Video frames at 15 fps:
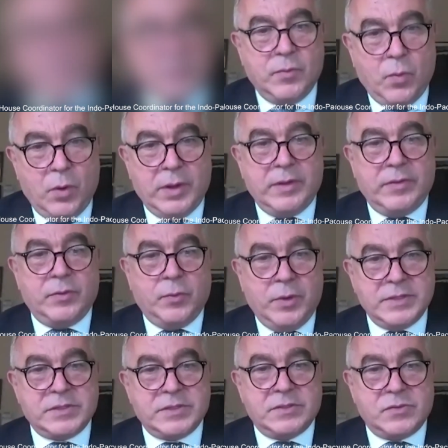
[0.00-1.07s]
One of the
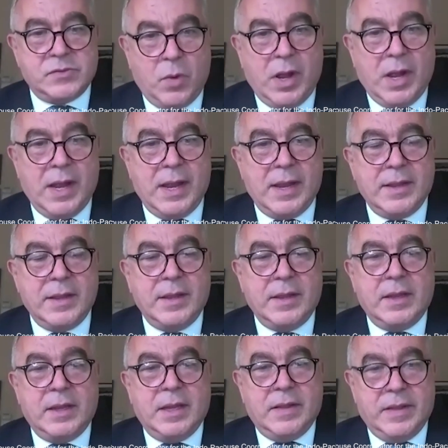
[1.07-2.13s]
reasons why
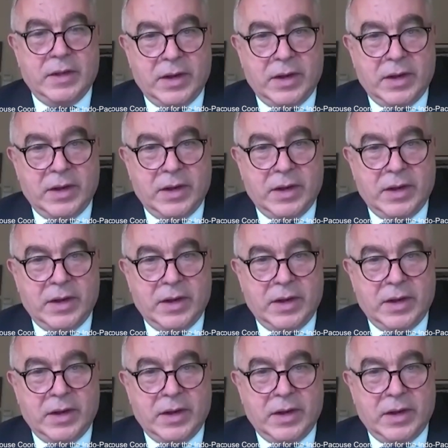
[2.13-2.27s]
the